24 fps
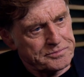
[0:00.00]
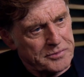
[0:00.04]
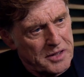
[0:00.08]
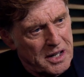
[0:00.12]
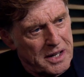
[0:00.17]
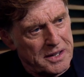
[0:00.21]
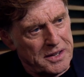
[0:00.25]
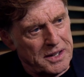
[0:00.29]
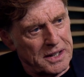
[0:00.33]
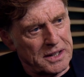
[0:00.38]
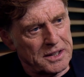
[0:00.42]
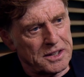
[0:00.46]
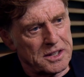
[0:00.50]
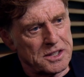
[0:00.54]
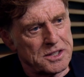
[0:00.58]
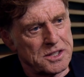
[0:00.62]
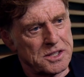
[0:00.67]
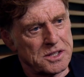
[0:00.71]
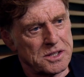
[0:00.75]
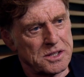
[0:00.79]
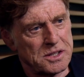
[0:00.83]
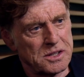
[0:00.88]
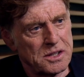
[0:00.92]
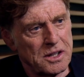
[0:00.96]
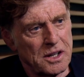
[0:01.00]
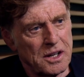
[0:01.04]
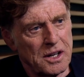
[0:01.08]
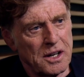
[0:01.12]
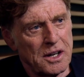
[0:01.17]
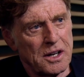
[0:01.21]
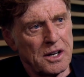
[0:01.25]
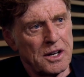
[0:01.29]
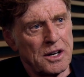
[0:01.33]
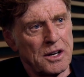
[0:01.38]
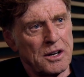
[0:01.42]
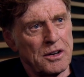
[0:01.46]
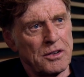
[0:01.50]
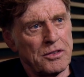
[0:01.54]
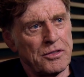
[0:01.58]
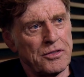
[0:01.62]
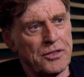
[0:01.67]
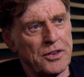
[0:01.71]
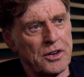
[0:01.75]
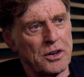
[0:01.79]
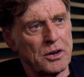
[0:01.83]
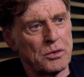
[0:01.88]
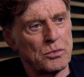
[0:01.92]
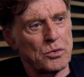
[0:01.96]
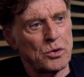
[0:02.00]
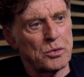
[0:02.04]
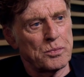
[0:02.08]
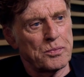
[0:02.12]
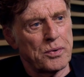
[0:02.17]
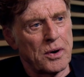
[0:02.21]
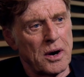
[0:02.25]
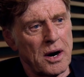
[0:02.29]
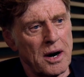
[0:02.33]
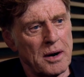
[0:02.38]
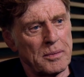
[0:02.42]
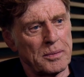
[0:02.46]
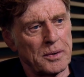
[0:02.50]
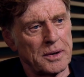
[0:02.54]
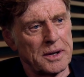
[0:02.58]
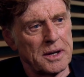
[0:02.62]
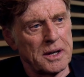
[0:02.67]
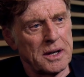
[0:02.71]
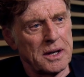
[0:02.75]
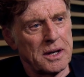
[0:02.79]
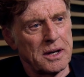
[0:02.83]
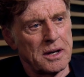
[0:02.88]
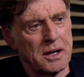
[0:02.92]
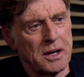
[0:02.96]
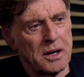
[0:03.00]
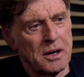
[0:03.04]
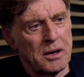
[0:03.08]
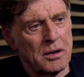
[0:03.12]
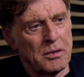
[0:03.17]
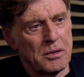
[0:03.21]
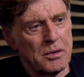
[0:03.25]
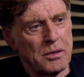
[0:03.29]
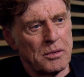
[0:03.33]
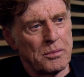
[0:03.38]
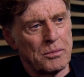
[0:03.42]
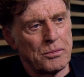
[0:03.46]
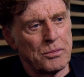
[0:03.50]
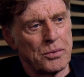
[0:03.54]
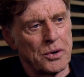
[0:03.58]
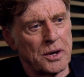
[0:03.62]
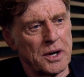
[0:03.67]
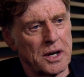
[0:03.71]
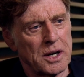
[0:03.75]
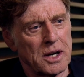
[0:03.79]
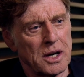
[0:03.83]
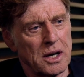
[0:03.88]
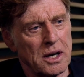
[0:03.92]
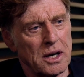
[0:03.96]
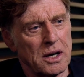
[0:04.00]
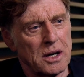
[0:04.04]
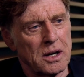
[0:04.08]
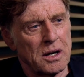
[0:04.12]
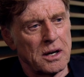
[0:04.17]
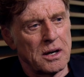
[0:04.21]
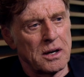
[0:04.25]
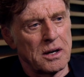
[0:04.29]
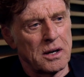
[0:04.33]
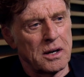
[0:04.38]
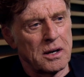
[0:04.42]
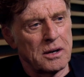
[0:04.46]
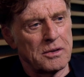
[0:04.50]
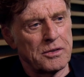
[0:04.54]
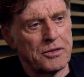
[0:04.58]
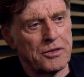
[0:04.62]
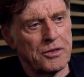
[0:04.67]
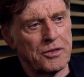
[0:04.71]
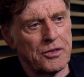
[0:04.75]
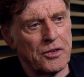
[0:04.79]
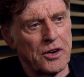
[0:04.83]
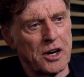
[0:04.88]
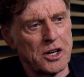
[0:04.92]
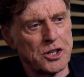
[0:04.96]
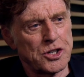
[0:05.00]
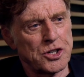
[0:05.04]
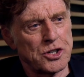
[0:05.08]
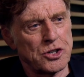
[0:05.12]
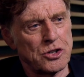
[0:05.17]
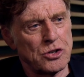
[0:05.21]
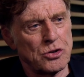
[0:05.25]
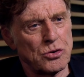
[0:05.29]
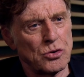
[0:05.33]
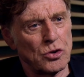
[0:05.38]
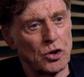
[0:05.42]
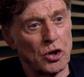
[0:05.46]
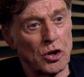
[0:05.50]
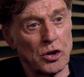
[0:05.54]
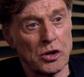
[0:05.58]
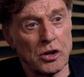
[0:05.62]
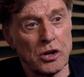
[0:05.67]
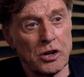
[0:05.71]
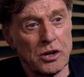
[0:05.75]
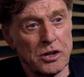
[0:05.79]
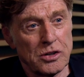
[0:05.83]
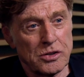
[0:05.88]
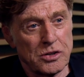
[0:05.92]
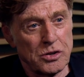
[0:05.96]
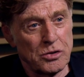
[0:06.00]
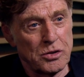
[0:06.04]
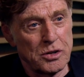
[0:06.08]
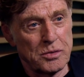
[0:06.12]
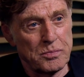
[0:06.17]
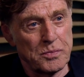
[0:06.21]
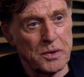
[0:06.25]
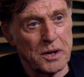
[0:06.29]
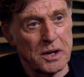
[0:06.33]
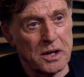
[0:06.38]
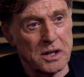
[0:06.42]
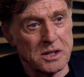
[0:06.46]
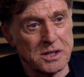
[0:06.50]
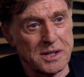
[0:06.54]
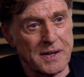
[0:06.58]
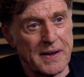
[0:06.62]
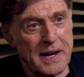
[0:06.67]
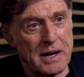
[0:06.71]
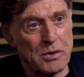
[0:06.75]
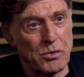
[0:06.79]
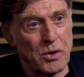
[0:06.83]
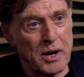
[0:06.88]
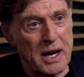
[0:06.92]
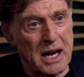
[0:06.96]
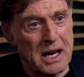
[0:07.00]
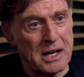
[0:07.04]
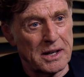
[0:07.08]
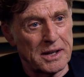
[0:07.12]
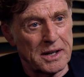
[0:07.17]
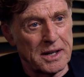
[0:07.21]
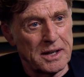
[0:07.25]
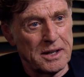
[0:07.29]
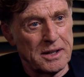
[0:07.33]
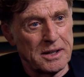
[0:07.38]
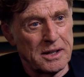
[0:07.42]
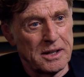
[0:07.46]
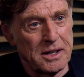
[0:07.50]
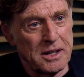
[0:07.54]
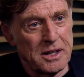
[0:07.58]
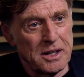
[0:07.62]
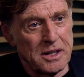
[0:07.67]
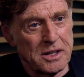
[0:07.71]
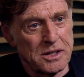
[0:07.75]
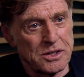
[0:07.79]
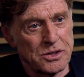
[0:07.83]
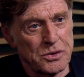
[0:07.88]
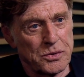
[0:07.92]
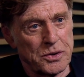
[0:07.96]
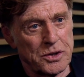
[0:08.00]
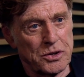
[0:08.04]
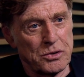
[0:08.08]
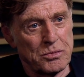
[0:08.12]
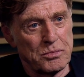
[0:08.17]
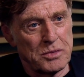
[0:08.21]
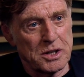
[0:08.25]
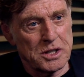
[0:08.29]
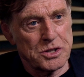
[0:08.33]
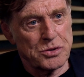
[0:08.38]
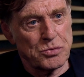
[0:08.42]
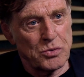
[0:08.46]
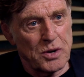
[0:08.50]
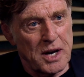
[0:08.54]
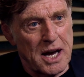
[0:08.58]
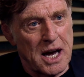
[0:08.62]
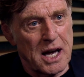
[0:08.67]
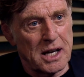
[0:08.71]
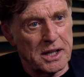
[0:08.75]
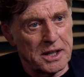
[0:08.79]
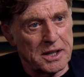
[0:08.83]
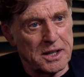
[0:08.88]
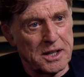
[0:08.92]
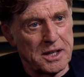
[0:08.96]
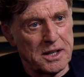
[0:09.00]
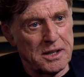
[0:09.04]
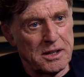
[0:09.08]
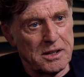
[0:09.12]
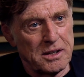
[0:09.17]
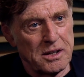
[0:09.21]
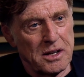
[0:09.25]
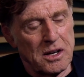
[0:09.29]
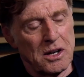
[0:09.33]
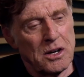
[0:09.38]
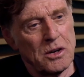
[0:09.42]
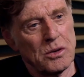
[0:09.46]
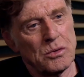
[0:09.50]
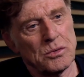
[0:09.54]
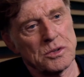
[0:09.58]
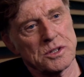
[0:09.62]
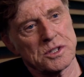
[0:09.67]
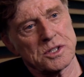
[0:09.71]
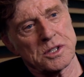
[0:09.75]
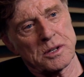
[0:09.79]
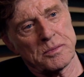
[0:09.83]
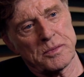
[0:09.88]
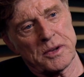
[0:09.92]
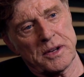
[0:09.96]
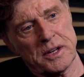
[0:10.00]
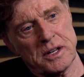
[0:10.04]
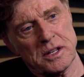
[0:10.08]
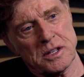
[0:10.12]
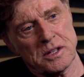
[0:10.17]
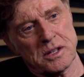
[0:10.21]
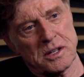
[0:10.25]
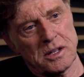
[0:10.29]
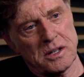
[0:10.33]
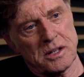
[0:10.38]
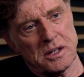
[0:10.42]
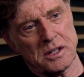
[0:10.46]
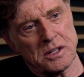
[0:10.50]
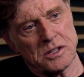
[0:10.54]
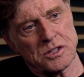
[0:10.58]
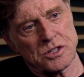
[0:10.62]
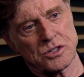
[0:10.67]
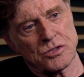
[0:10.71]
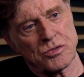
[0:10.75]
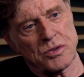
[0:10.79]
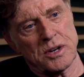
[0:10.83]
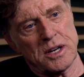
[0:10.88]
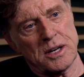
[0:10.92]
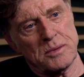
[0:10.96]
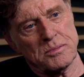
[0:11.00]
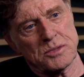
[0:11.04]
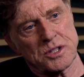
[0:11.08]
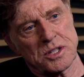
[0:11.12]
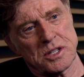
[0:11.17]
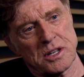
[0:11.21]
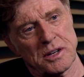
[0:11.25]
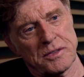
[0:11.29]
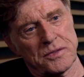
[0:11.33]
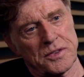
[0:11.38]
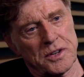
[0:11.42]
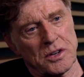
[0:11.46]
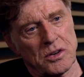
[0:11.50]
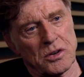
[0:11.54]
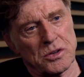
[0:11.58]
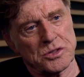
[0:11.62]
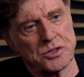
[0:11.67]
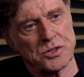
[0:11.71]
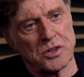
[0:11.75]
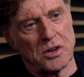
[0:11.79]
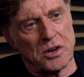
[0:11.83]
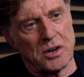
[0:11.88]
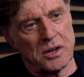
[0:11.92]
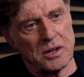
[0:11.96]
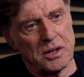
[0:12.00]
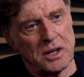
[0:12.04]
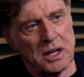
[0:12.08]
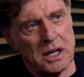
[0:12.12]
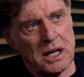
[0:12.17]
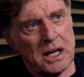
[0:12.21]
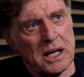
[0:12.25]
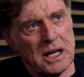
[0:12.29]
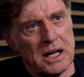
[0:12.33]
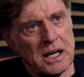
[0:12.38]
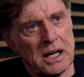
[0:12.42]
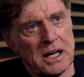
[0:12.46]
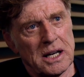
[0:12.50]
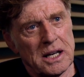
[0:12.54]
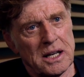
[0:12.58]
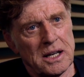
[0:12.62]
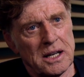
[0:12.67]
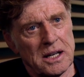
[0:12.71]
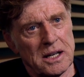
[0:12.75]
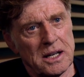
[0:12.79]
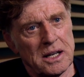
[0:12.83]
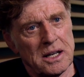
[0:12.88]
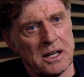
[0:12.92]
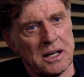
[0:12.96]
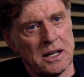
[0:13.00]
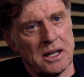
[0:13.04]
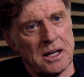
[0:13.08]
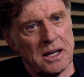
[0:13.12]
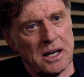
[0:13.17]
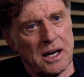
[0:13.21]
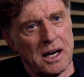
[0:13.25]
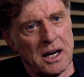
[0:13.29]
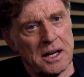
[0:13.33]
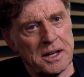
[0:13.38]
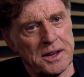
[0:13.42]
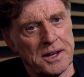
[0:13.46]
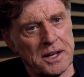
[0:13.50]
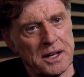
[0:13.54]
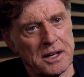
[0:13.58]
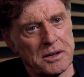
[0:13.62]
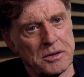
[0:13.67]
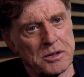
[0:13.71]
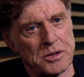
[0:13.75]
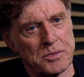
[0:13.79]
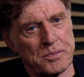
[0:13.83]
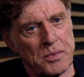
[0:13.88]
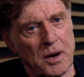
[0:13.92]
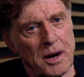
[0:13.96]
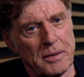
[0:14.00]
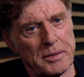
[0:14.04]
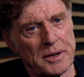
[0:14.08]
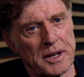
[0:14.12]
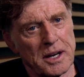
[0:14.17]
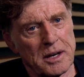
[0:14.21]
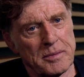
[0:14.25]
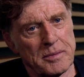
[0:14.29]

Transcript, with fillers: I think this film will probably bring a, a fresh new look to it because of that reality. So when you mix reality with some of the extreme stuff that goes on, I think it's probably